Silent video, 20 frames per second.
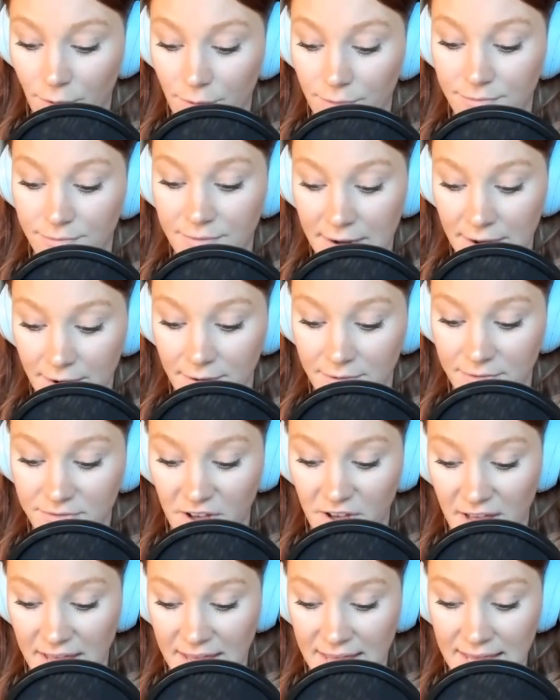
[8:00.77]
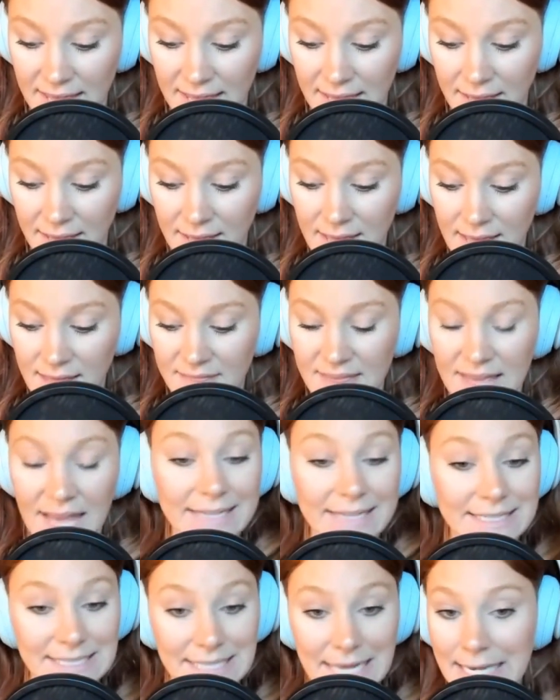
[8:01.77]
or verifying the
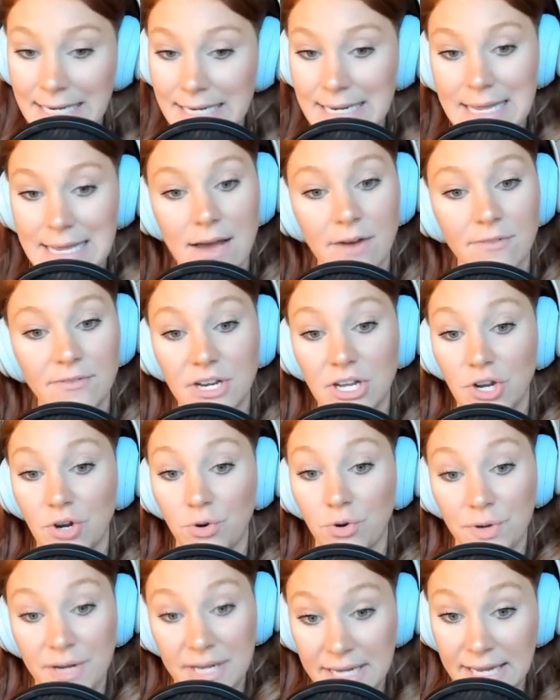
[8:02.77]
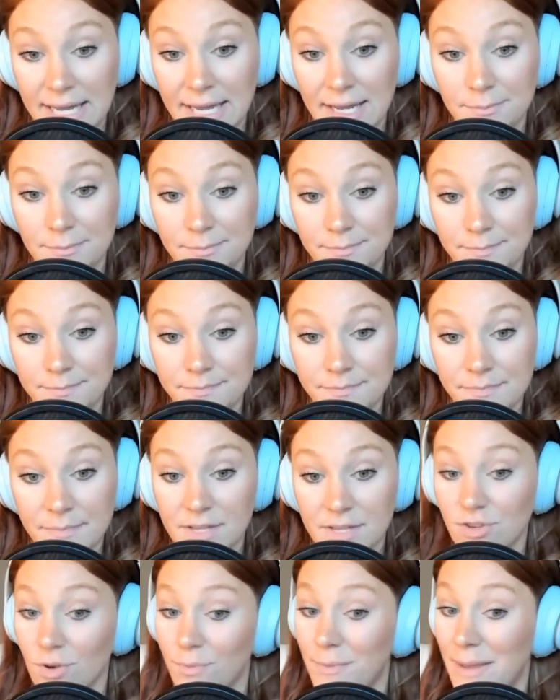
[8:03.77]
identity of an ingredient.
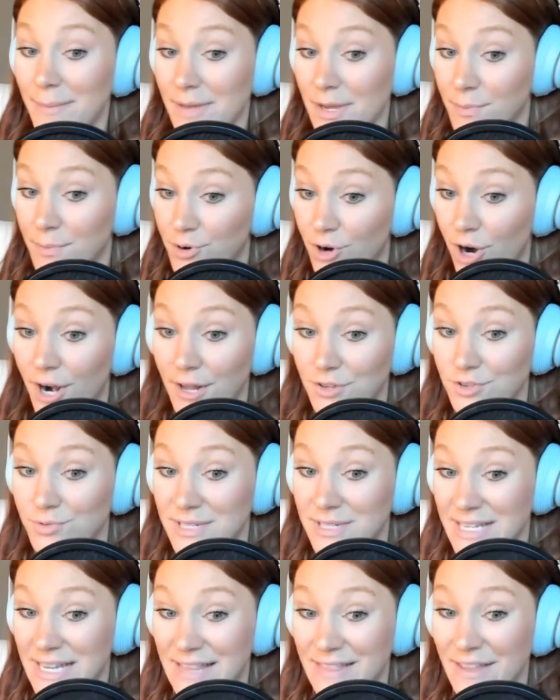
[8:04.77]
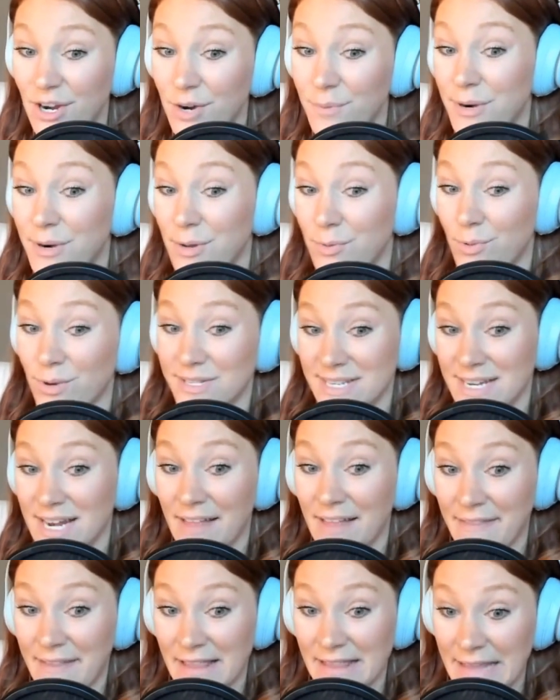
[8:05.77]
So maybe a product was in there, but it wasn't
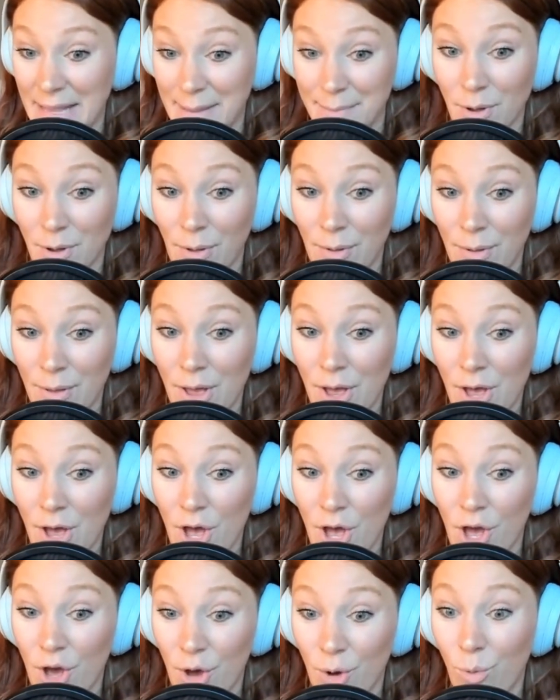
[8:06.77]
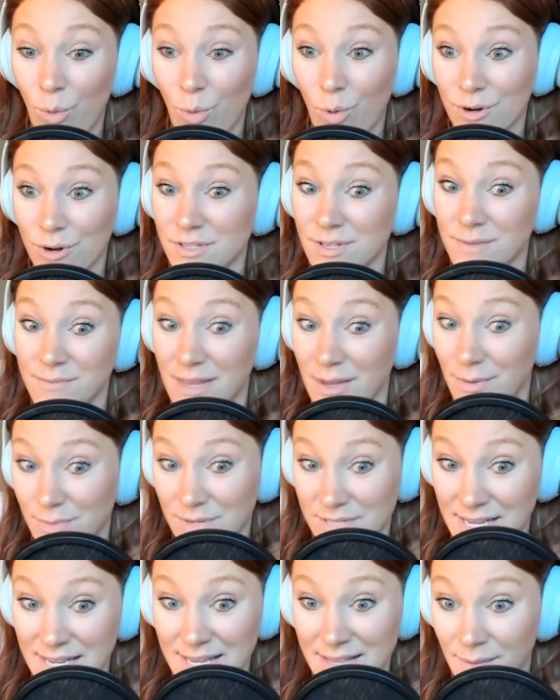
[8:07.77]
on the label, or something
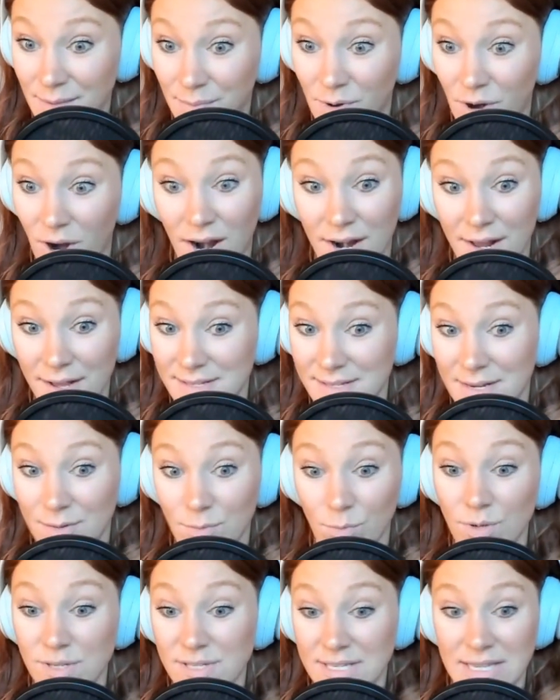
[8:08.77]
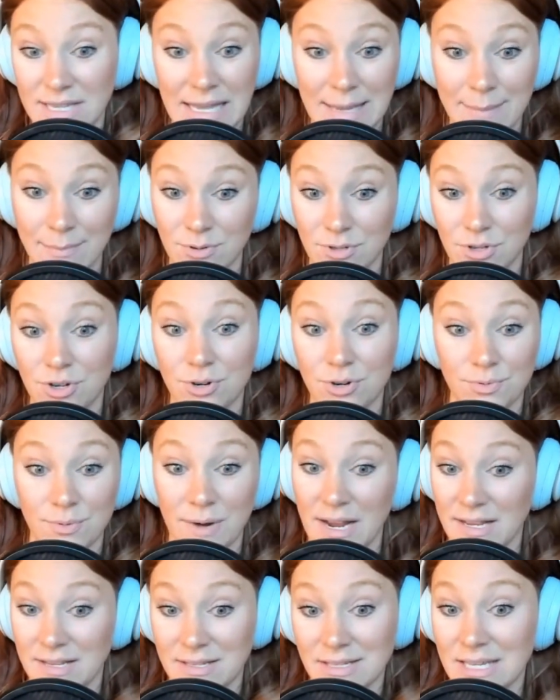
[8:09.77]
was in the product and it wasn't labeled
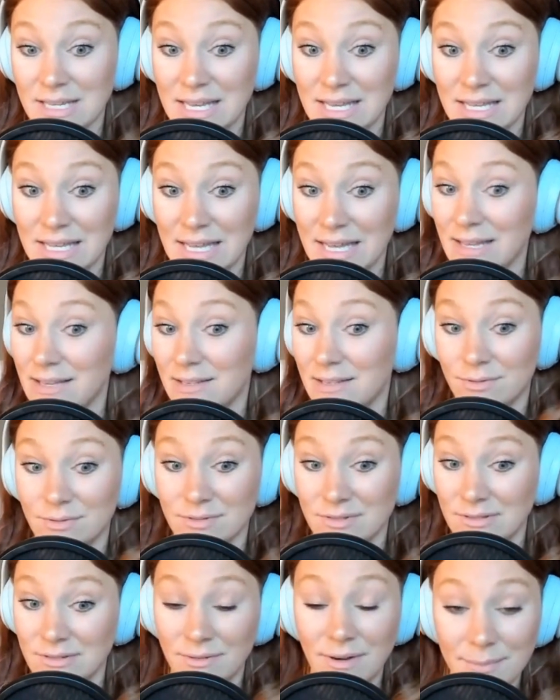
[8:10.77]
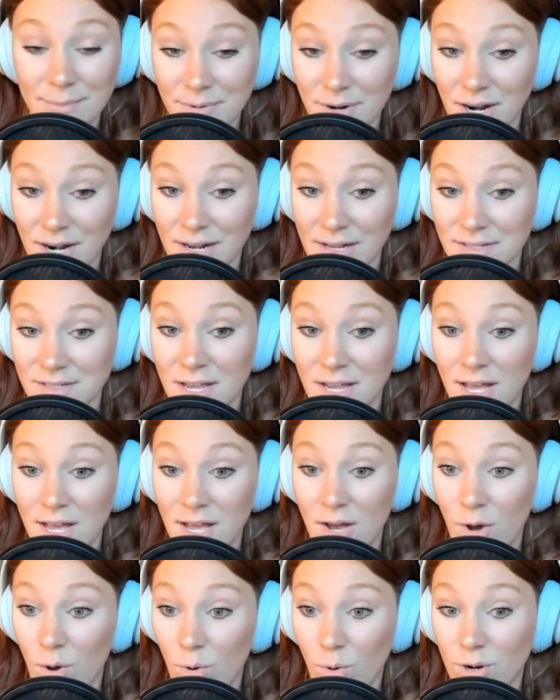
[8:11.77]
correctly. Like, either it wasn't the right product,
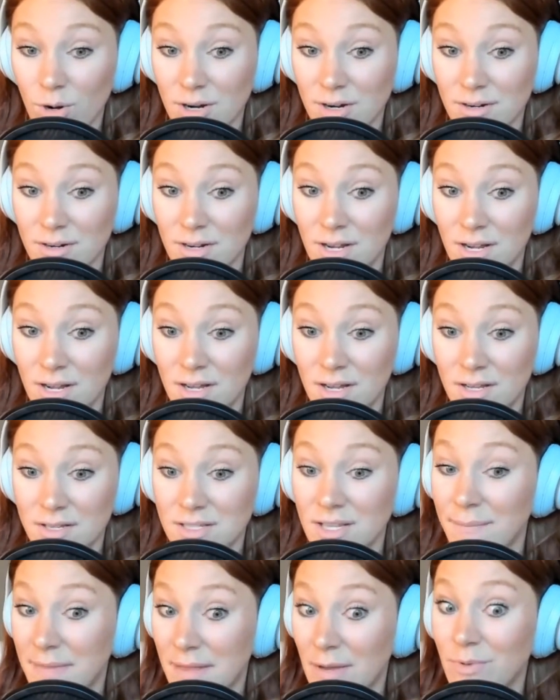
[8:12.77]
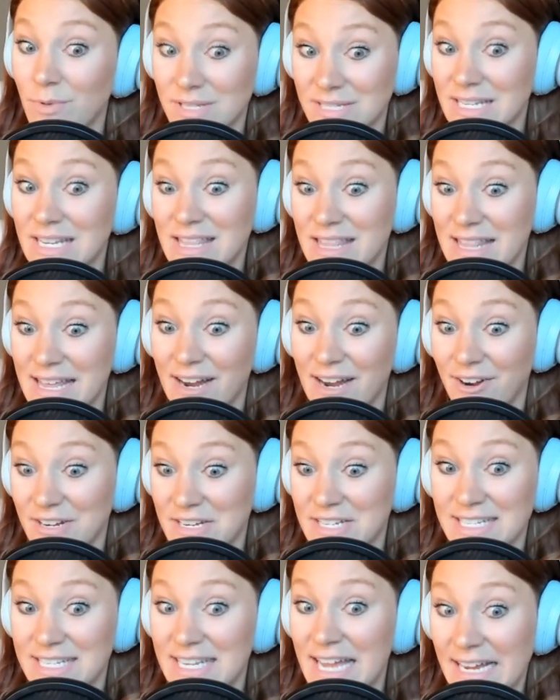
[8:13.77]
or something was in there and
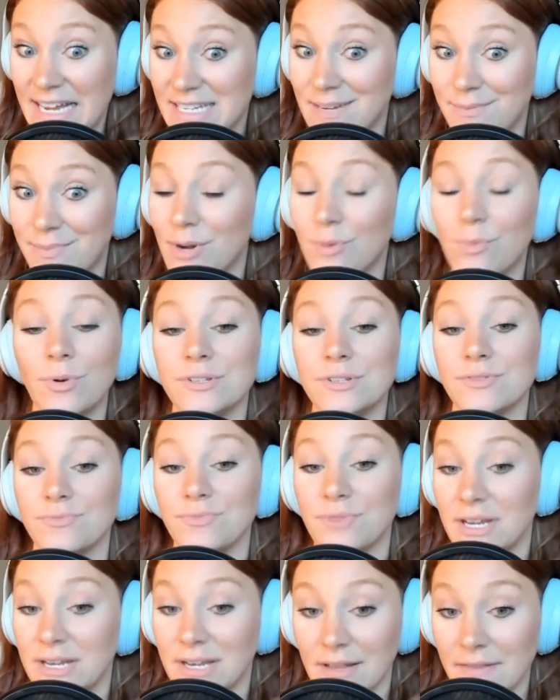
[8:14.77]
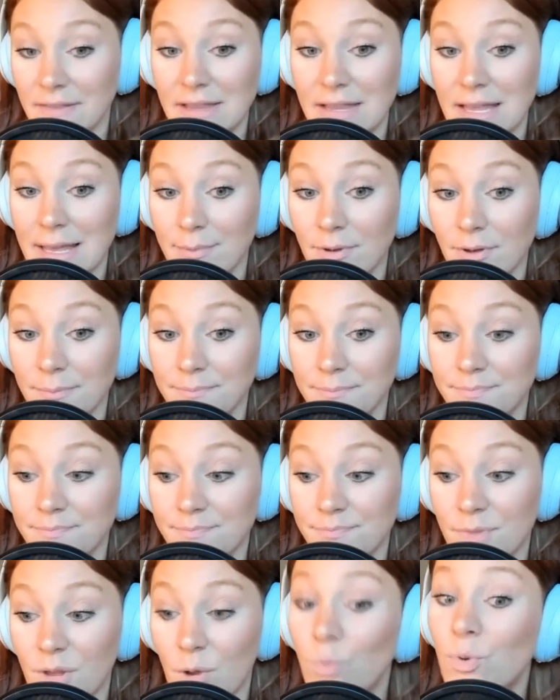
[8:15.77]
detected, but it wasn't written on the label,
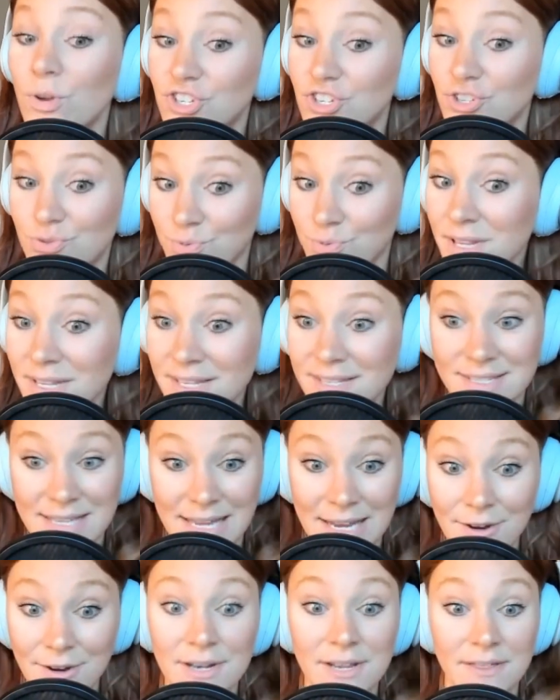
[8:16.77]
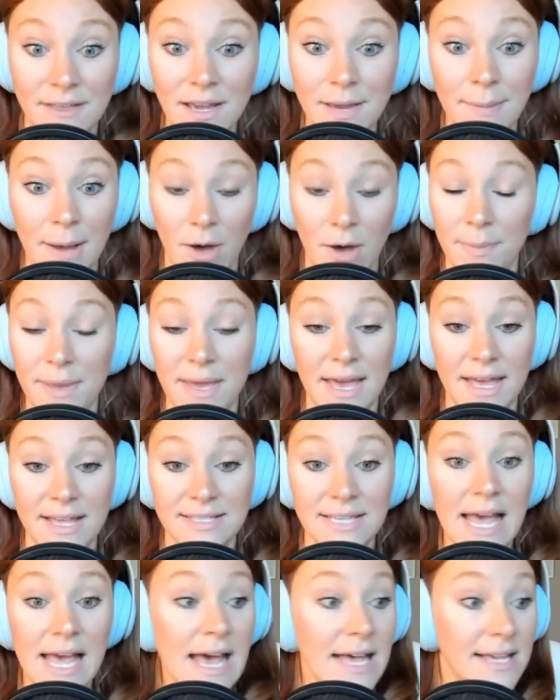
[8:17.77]
which is really scary to think about, because
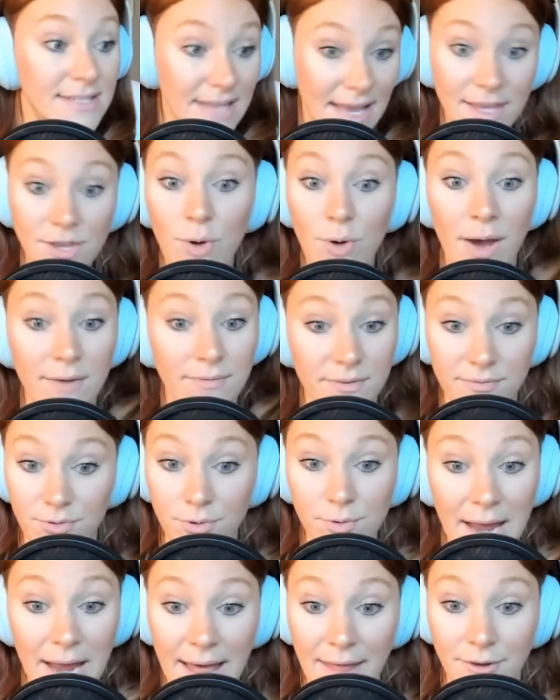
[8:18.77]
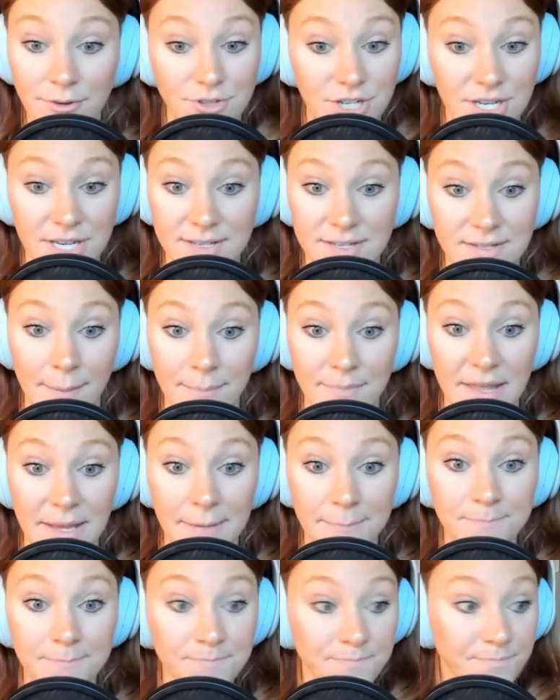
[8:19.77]
say you have a food allergy to
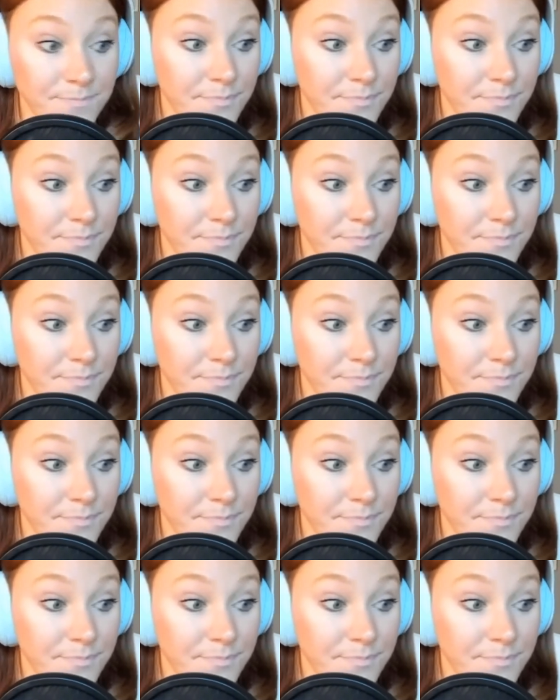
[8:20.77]
something